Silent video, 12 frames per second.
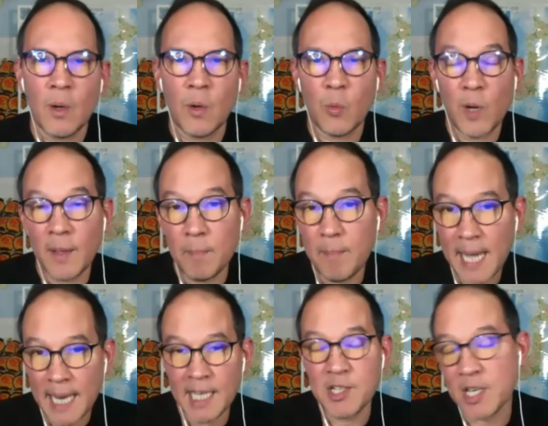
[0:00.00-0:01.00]
with
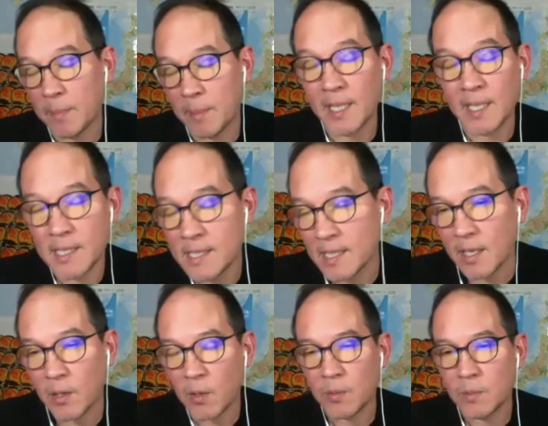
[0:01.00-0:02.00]
many Japanese,
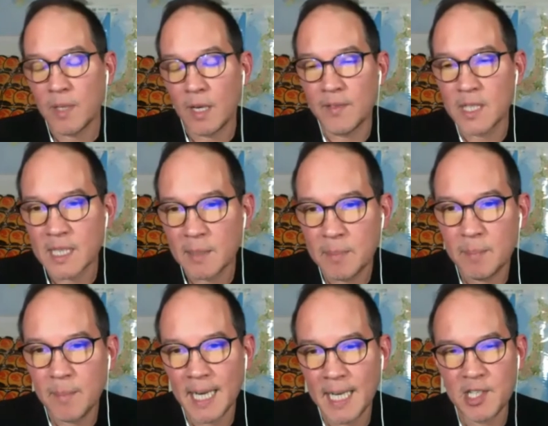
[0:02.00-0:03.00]
not all obviously,
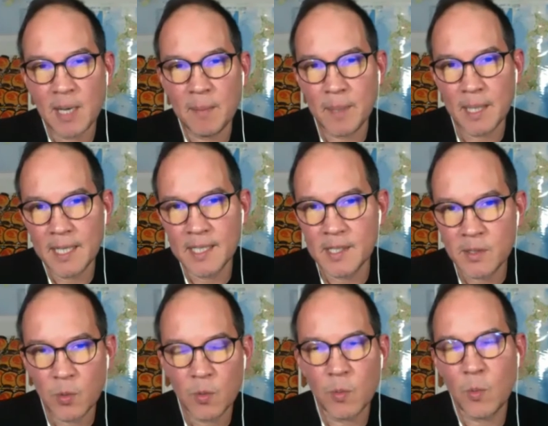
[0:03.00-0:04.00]
but many
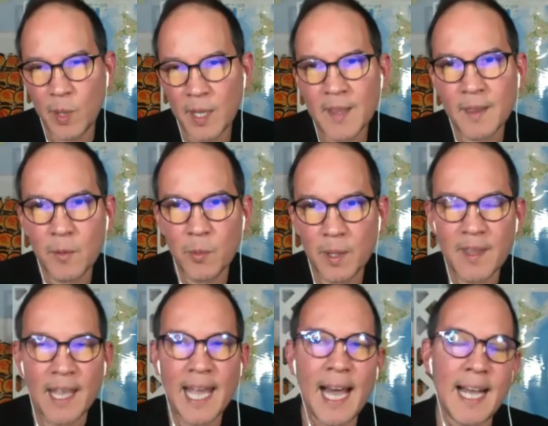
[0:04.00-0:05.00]
Japanese with
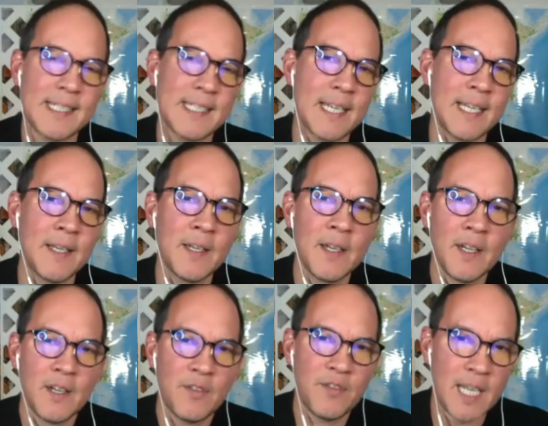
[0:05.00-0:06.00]
cats and
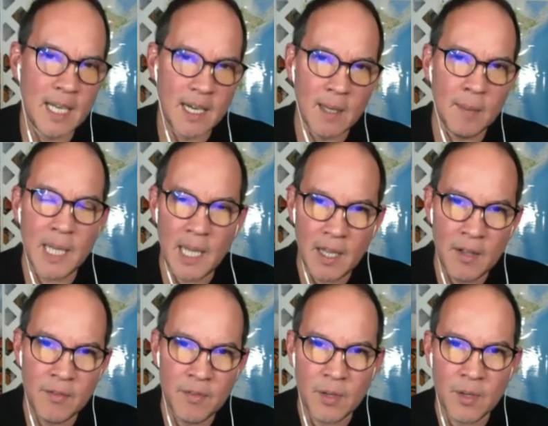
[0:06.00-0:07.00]
feline
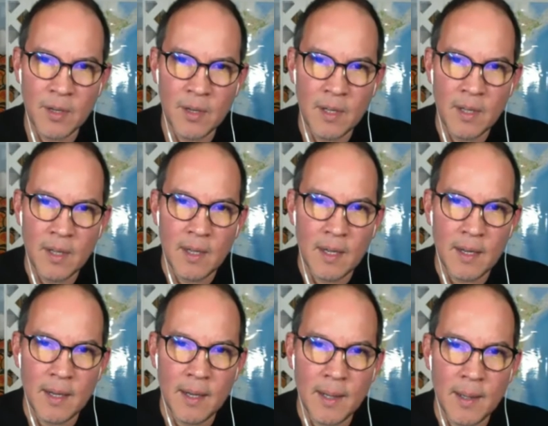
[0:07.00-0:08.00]
behavior.
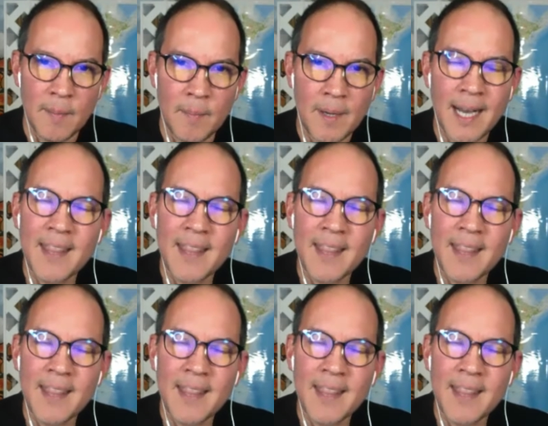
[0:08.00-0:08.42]
I